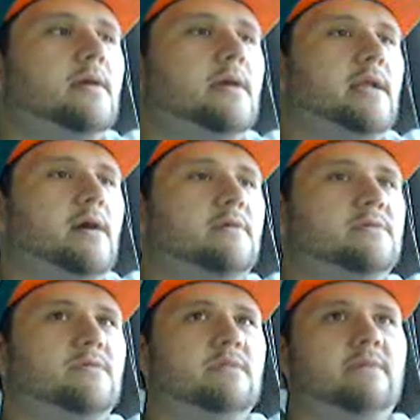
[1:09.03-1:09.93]
And I
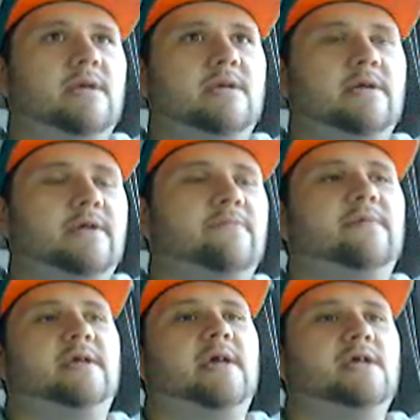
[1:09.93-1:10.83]
also want to make a
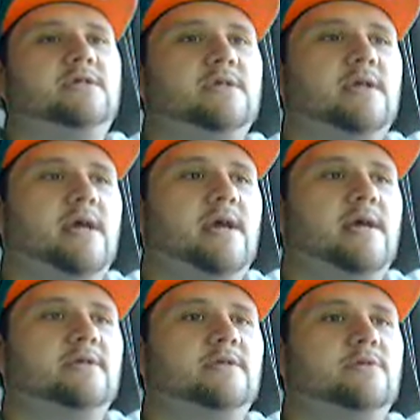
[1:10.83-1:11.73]
clarification as